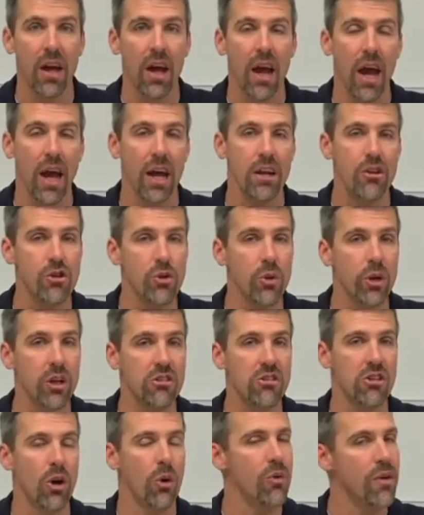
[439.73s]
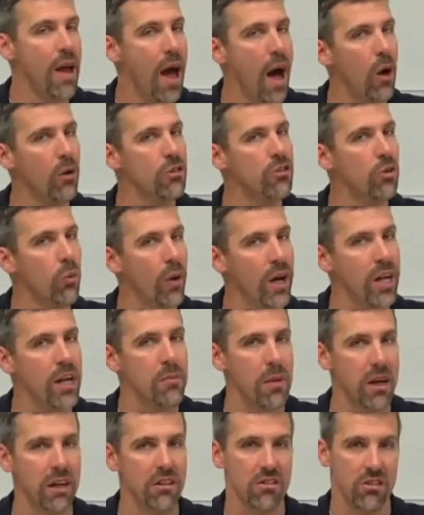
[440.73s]
And doing so now is a way to
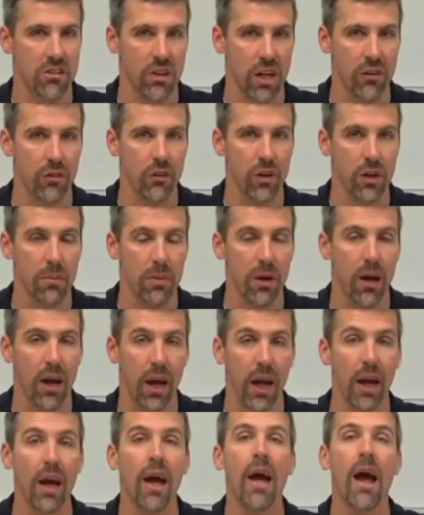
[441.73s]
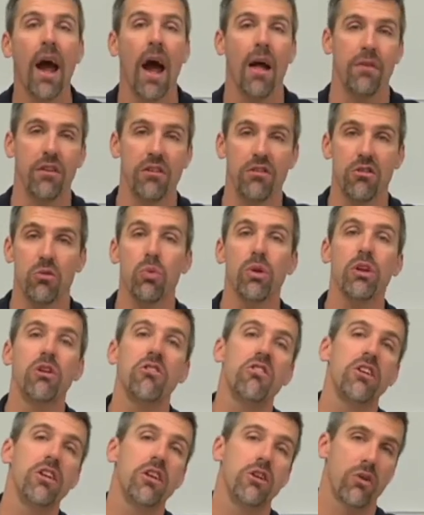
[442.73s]
make slavery pay. And this is when you
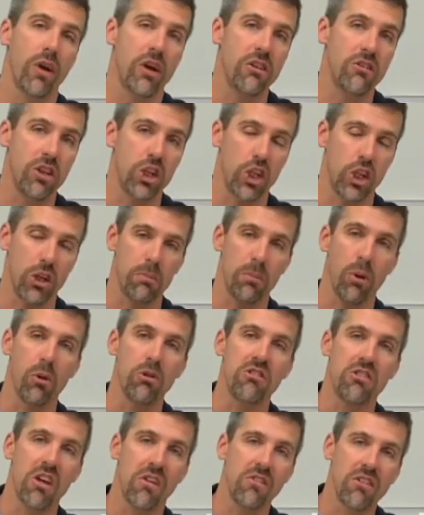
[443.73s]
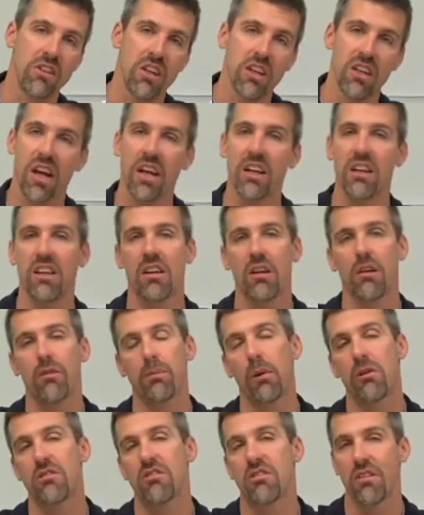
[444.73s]
see the transition. Post-1793,
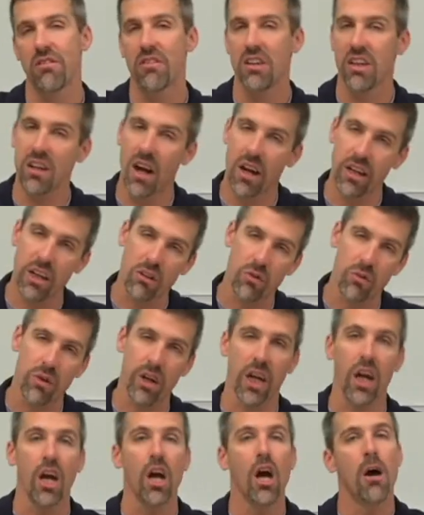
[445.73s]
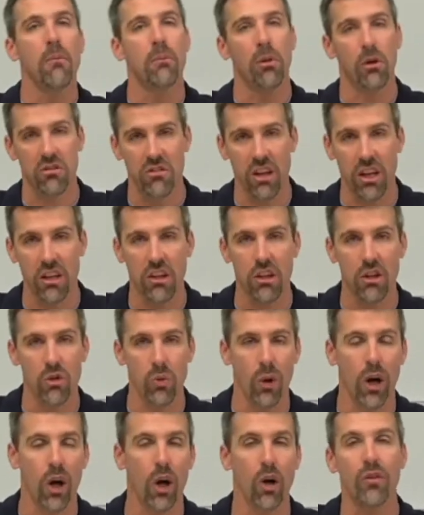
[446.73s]

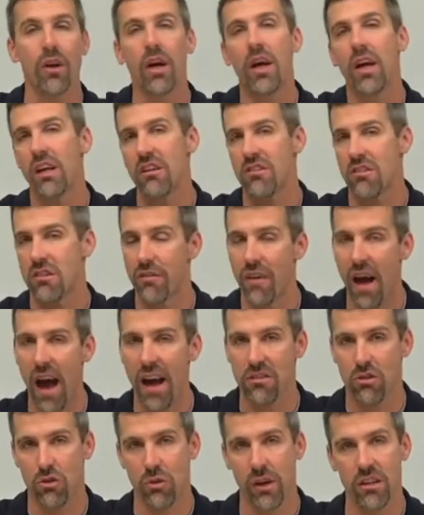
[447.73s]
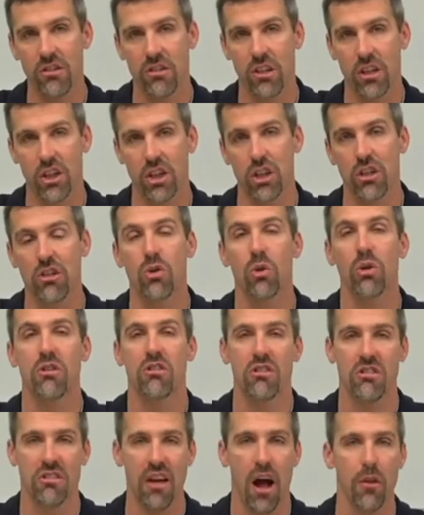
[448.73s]
post-1812 is the vast transition towards the
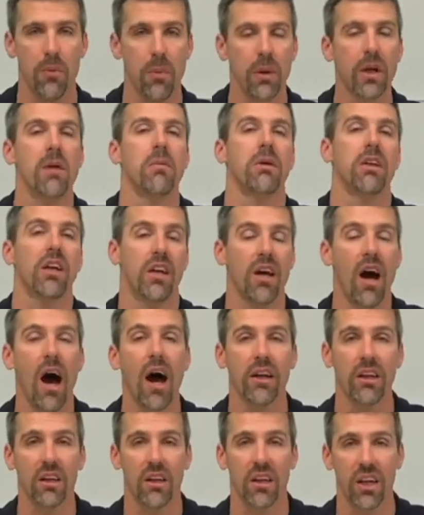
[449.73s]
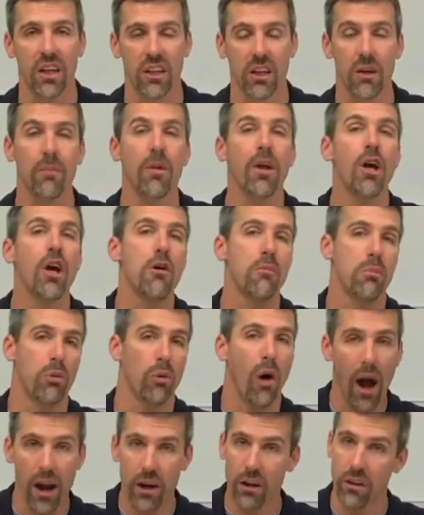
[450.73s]
South becoming the cotton kingdom.
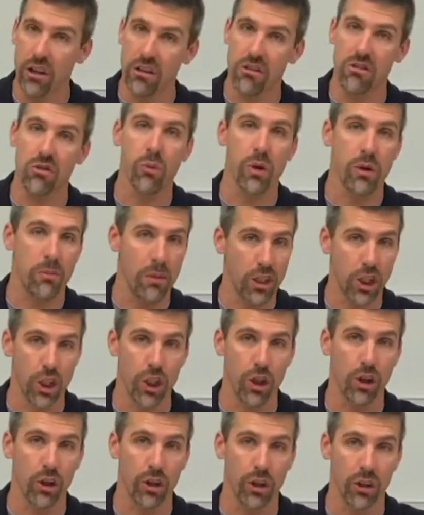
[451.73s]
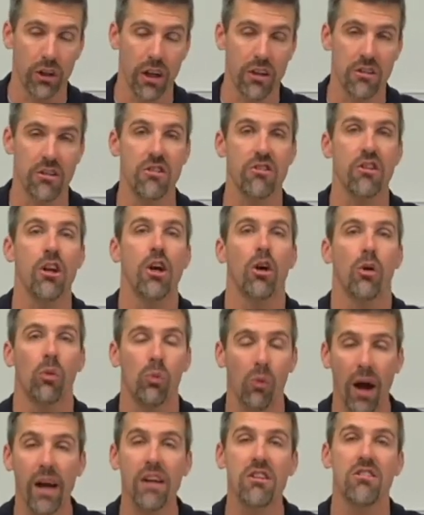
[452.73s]
Prior to this, as we'd mentioned in earlier lessons,
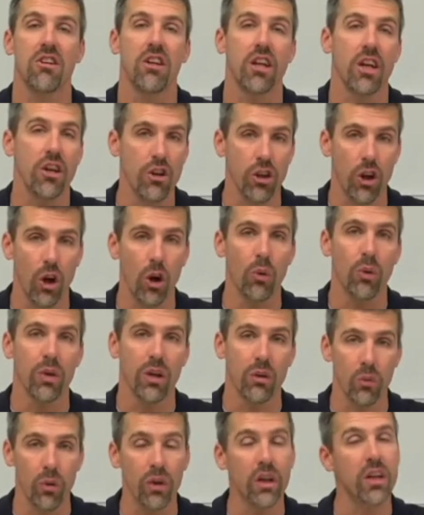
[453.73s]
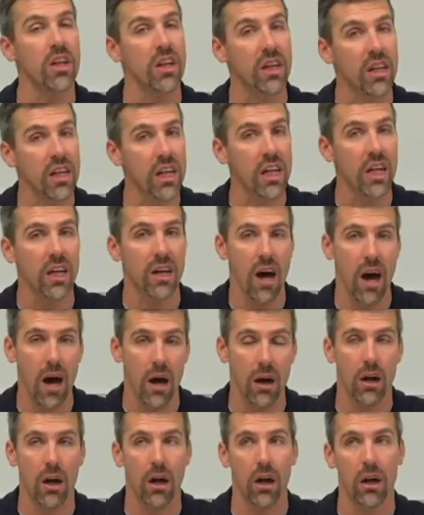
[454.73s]
rice and indigo were really the key
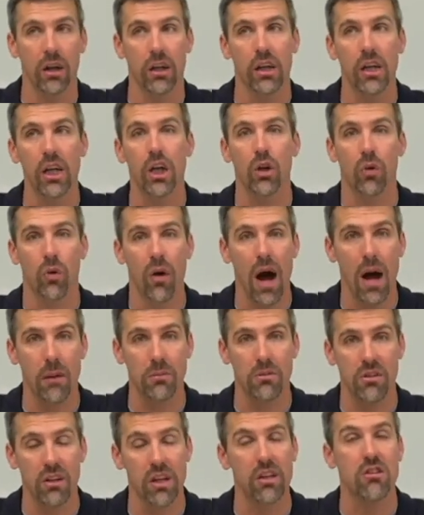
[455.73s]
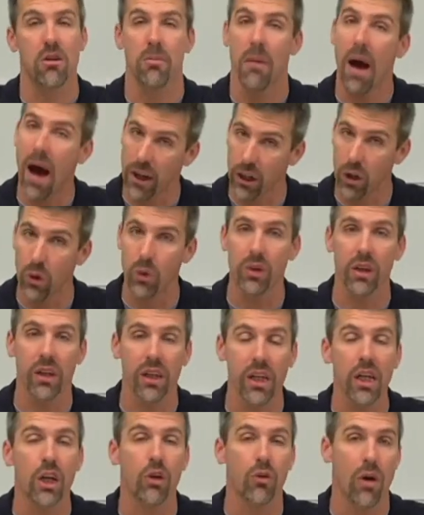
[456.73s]
crops, and tobacco were the
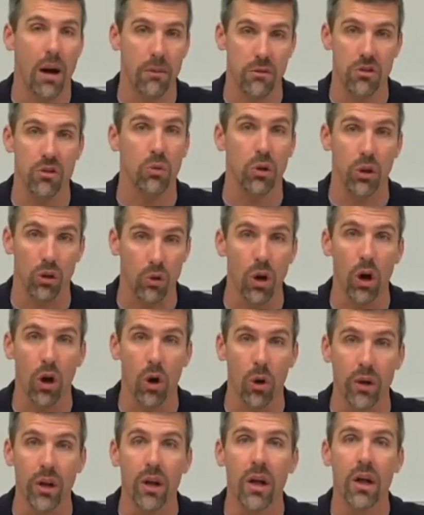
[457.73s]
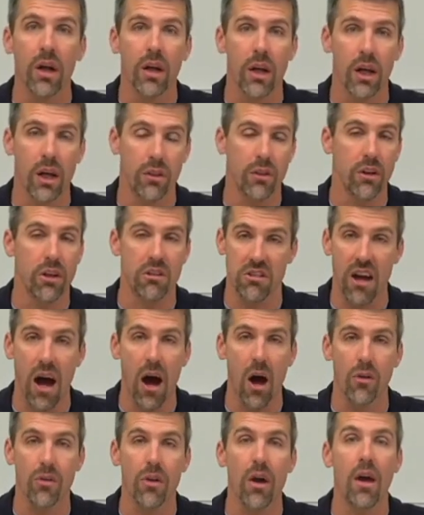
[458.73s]
key crops that were grown in the
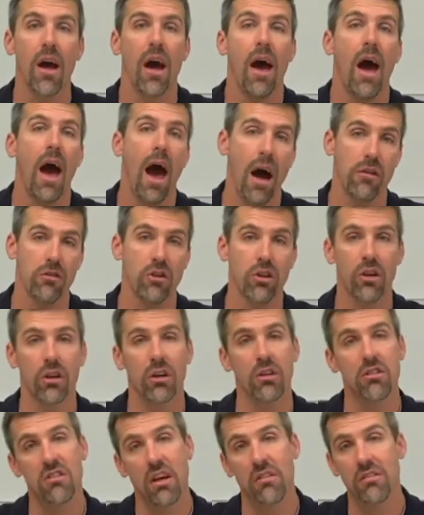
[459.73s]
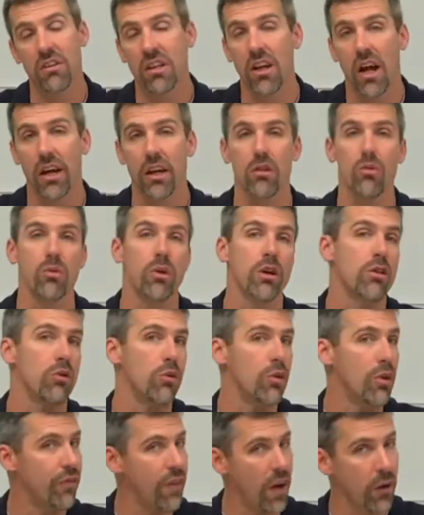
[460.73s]
South. After 1793 through
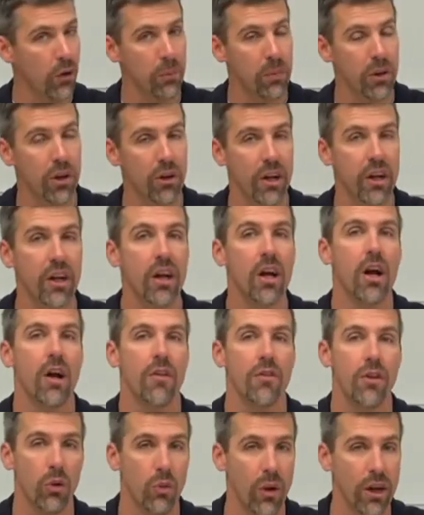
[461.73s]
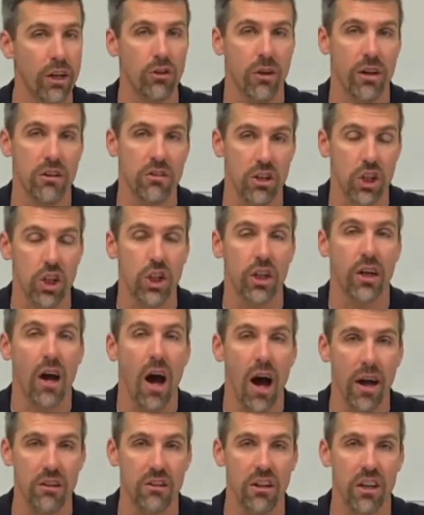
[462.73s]
the federal period, the great transition to
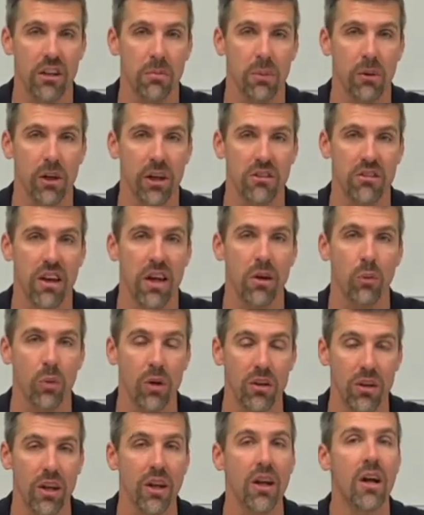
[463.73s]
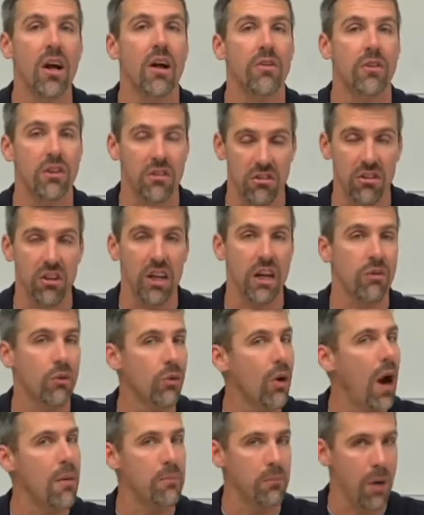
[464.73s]
cotton takes place, and with it, the slave
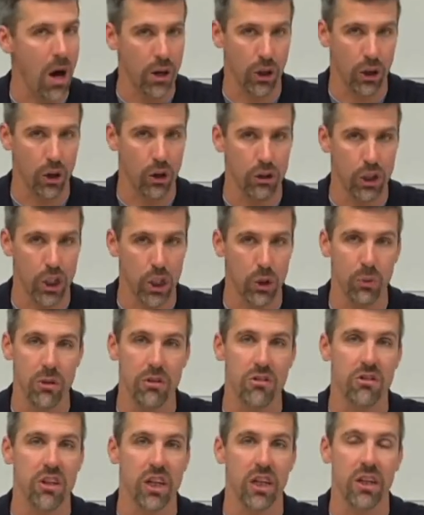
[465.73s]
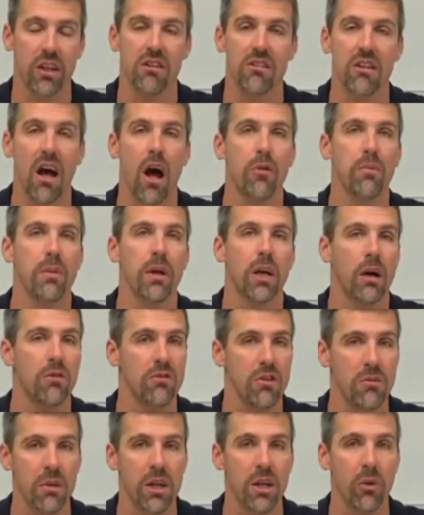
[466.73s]
crop monoculture that we've seen. The South becomes,
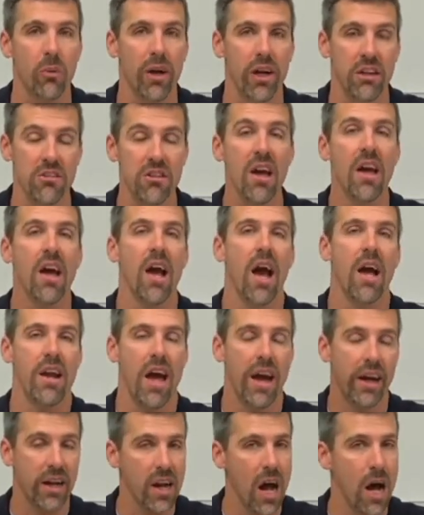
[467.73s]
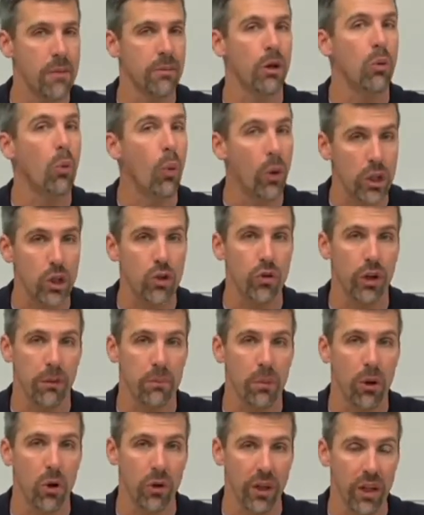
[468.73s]
in many ways, an economic one-trick
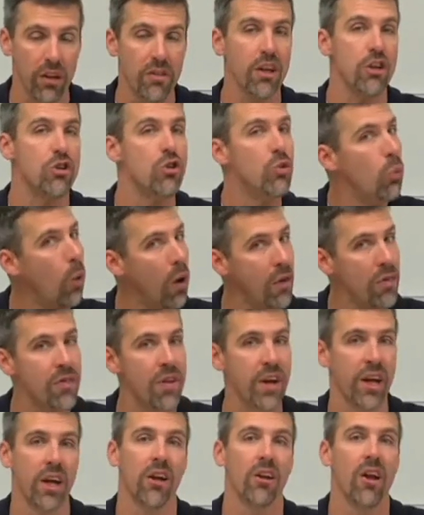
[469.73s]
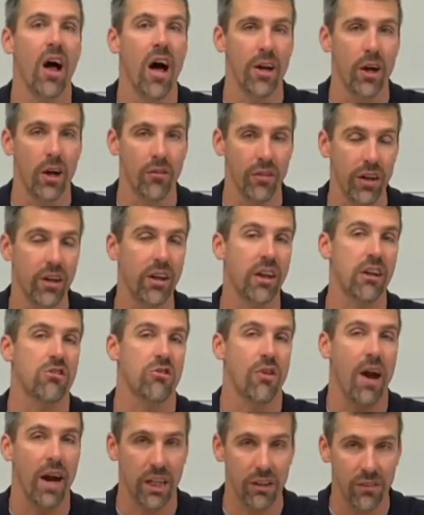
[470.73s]
pony. They do one thing and a lot of it, an
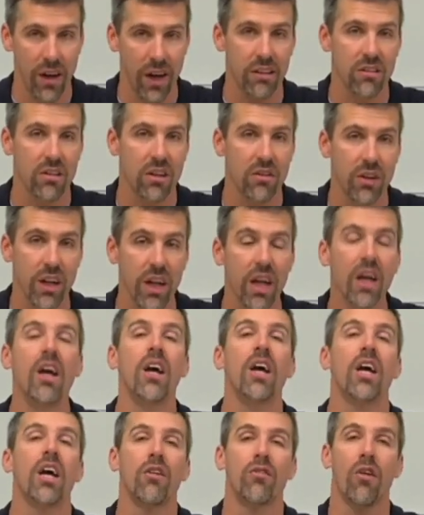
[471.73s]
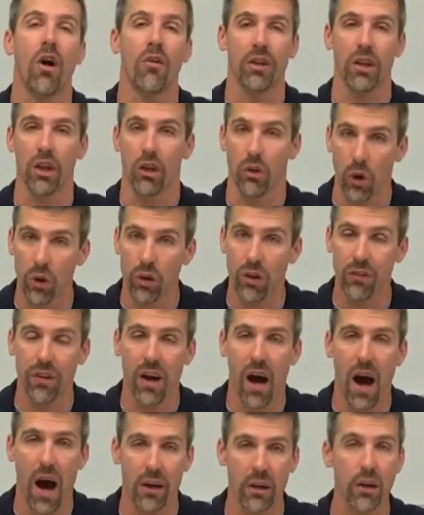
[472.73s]
extractive activity involving the growth of
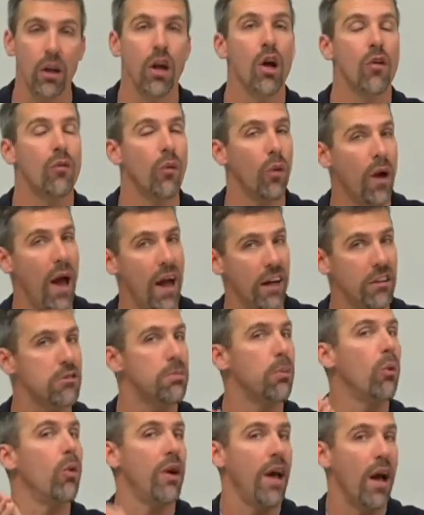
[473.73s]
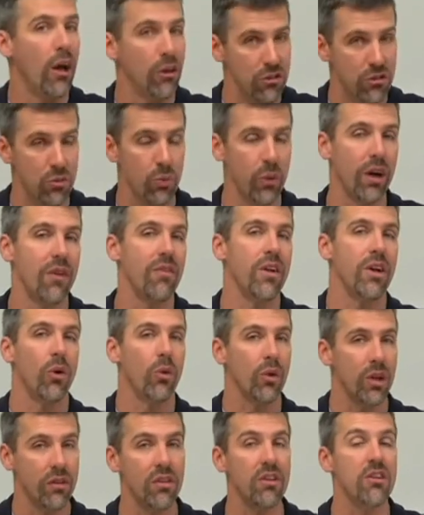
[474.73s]
cotton for export elsewhere. They don't
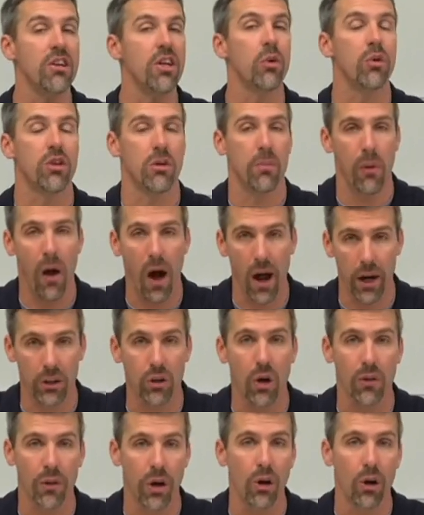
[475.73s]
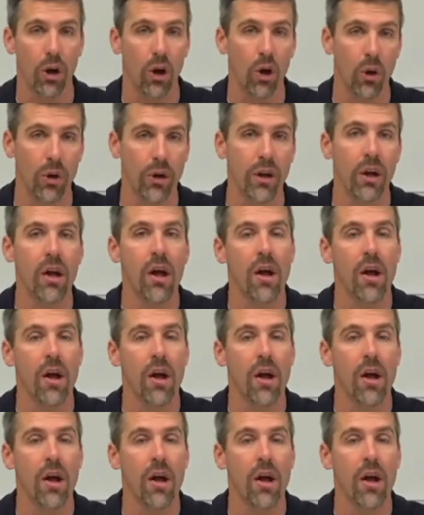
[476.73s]
even deal with the product on their own.